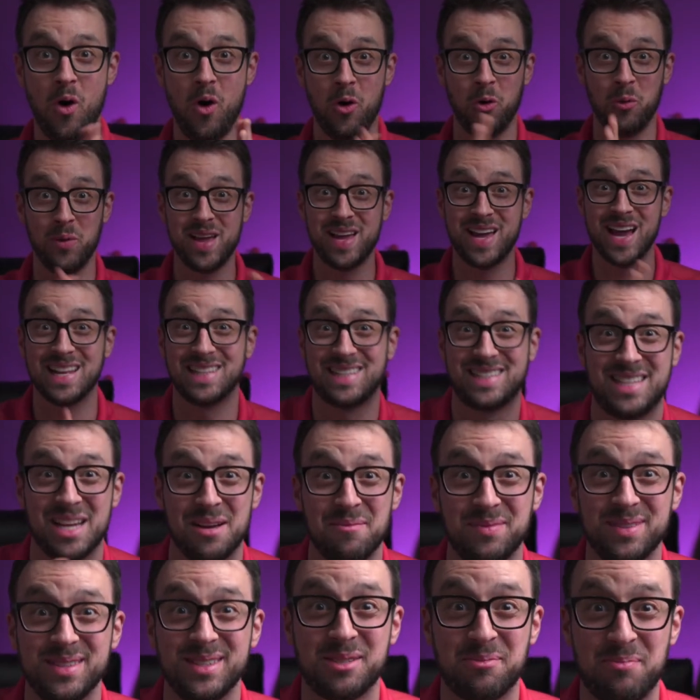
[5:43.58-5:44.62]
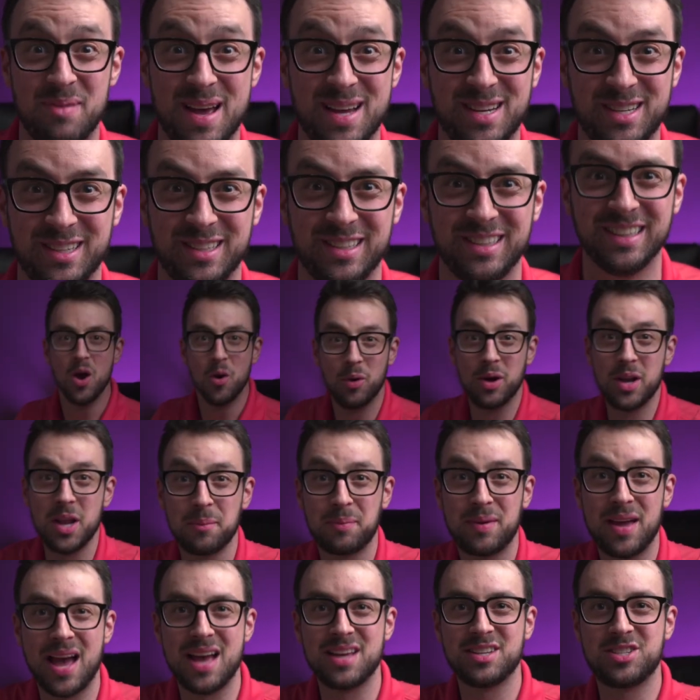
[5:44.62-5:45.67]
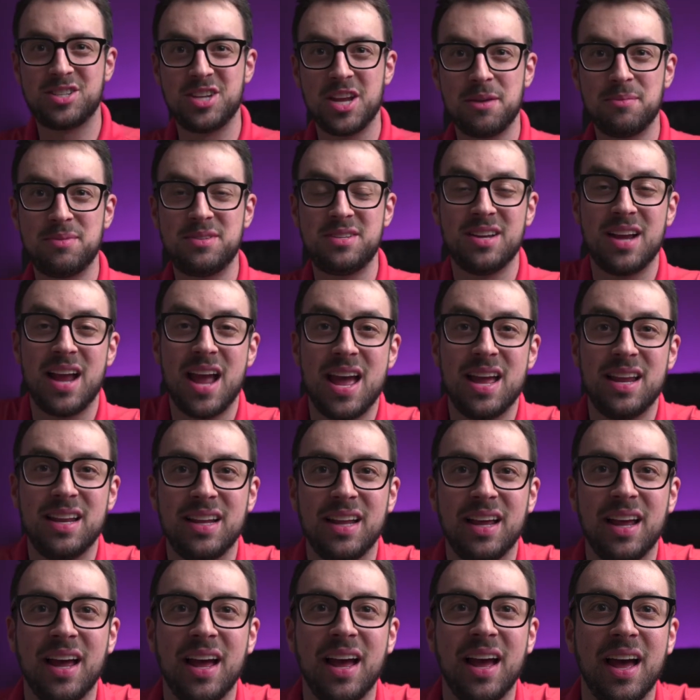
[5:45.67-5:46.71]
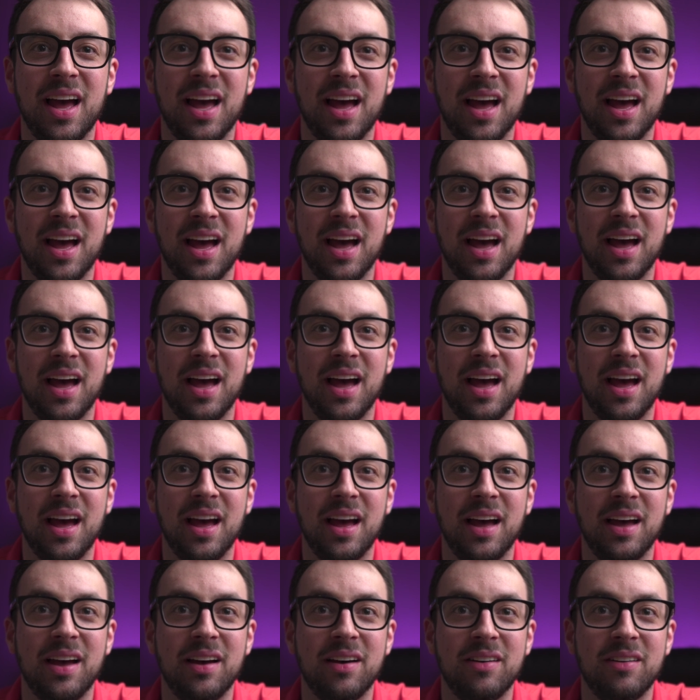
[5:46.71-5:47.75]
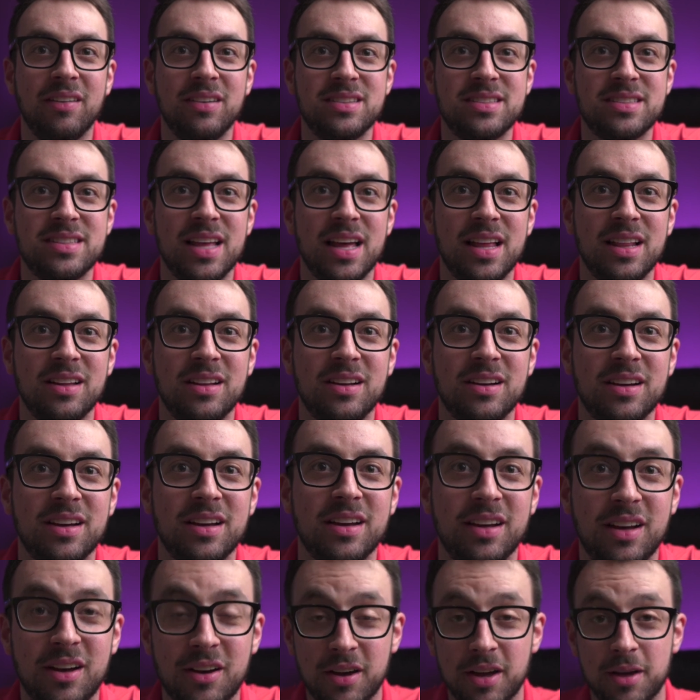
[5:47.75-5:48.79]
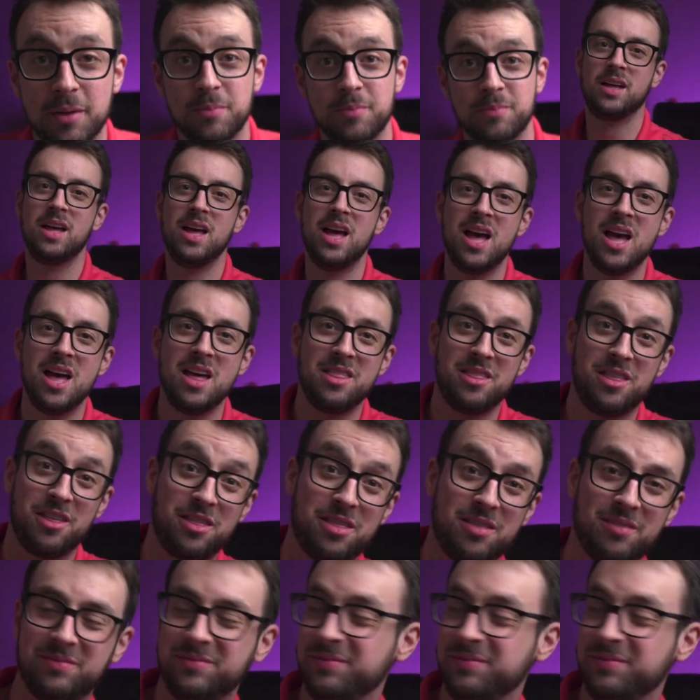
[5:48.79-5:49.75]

We got something special. What up, guys? James here, and what's that look? The